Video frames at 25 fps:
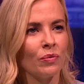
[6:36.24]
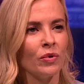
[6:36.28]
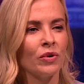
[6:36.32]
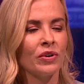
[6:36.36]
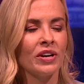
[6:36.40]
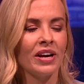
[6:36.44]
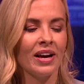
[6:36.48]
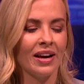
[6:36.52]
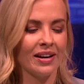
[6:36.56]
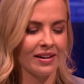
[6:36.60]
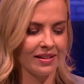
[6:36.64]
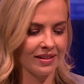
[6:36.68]
Well,
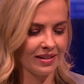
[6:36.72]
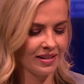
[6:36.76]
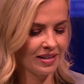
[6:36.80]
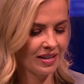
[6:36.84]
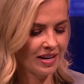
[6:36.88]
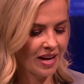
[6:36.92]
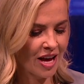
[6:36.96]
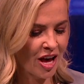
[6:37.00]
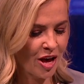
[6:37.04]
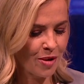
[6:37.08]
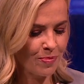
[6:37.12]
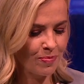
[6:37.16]

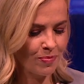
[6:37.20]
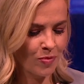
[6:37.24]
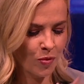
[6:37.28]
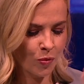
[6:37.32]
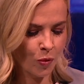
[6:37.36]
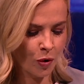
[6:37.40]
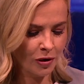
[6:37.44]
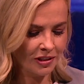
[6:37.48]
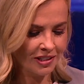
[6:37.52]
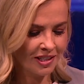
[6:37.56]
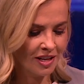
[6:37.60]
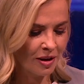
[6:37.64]
Carolyn,
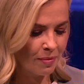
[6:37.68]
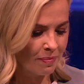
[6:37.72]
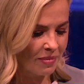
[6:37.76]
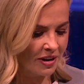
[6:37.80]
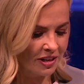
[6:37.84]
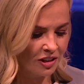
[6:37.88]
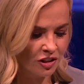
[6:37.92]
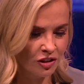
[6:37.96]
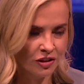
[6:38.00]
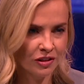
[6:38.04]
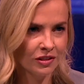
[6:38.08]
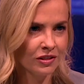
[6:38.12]
what's the
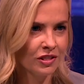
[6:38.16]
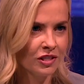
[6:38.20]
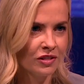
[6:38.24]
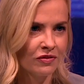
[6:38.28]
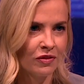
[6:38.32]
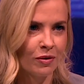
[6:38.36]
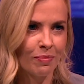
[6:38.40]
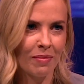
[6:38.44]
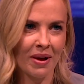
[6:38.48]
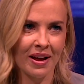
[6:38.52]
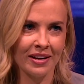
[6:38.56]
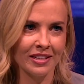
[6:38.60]
ambitions
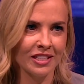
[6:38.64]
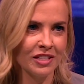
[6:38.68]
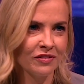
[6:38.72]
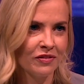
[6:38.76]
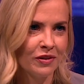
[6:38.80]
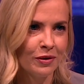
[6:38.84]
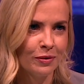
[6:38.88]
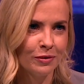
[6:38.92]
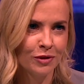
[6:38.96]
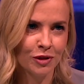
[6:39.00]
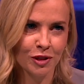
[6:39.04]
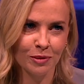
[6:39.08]
for
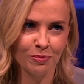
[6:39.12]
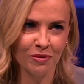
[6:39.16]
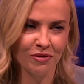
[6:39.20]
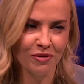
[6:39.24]
Mansfield just